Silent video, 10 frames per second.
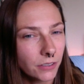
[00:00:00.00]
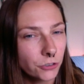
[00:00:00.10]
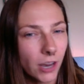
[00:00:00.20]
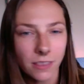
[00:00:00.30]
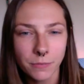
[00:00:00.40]

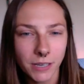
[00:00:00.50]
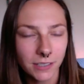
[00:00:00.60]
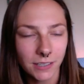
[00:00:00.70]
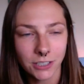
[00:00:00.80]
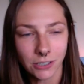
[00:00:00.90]
Try the
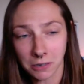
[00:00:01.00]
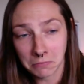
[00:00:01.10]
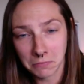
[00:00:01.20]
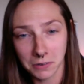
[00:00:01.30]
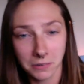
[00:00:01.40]

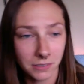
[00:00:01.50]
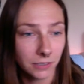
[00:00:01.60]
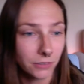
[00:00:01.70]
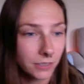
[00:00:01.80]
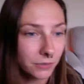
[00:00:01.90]
meditation. Mm,
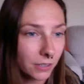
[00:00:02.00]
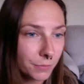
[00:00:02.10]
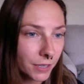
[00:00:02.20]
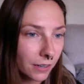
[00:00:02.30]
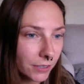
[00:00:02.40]
see, what, see what
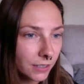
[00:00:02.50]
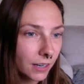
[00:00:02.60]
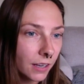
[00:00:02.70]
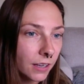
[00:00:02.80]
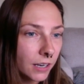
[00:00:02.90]
comes out of it.
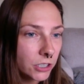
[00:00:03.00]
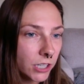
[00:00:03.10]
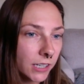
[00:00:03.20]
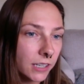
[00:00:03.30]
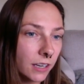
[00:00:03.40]

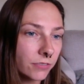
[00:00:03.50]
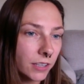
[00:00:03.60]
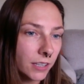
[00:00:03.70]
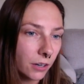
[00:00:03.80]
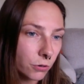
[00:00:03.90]
Jacqui, I
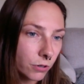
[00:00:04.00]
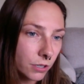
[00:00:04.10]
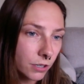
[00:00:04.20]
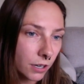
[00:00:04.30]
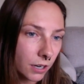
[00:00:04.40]
find that
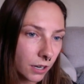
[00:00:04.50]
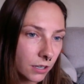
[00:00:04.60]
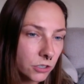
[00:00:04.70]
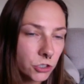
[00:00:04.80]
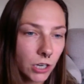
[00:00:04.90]
cord
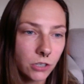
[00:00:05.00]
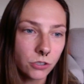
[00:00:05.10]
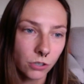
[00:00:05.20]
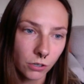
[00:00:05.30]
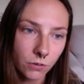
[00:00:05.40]
cuttings change
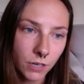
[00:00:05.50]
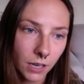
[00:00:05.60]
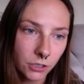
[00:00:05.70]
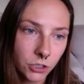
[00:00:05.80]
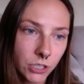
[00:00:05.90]
your own
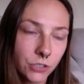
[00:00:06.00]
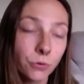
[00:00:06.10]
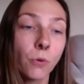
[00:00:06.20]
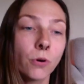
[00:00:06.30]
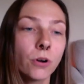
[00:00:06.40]
energy
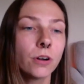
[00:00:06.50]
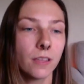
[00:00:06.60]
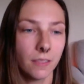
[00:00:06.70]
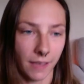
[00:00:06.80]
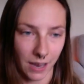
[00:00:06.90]

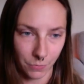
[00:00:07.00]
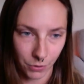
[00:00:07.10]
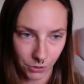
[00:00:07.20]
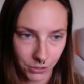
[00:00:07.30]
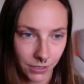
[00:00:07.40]
toward that
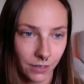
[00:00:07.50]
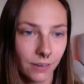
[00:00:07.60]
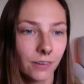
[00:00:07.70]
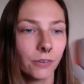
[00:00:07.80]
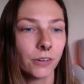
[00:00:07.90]

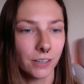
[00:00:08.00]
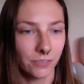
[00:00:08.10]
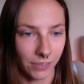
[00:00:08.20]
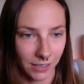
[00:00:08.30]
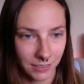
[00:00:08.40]
person or
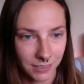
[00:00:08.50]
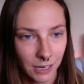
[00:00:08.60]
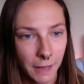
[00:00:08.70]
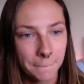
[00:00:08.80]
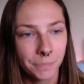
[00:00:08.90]
event.
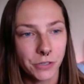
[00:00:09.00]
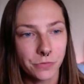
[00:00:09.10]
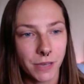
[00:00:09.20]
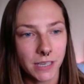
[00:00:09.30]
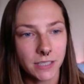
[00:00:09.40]

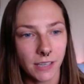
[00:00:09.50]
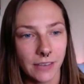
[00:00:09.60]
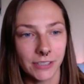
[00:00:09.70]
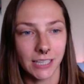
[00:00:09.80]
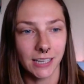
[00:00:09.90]
You may still
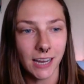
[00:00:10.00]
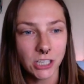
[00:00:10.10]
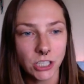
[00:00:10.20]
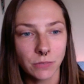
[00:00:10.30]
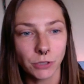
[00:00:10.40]
have a
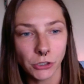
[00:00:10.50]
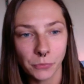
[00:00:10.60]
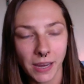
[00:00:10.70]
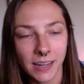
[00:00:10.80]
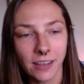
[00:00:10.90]
connection, but you
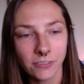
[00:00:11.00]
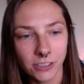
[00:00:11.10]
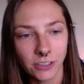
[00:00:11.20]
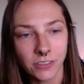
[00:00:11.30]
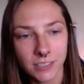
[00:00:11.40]
may not
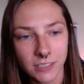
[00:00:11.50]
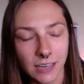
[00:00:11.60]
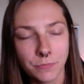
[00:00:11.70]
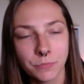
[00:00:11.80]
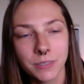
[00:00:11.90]
feel the
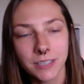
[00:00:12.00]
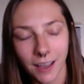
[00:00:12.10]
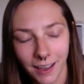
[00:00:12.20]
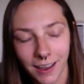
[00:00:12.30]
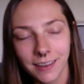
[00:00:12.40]
same
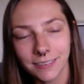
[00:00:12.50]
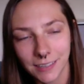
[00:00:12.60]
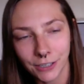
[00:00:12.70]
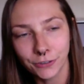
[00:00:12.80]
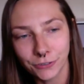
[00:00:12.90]
tie.
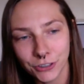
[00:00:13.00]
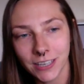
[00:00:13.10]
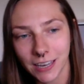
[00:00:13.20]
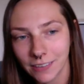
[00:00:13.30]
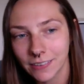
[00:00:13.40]
Thank you for
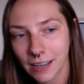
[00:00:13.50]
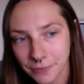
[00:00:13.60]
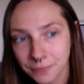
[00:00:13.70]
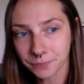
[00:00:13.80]
saying that.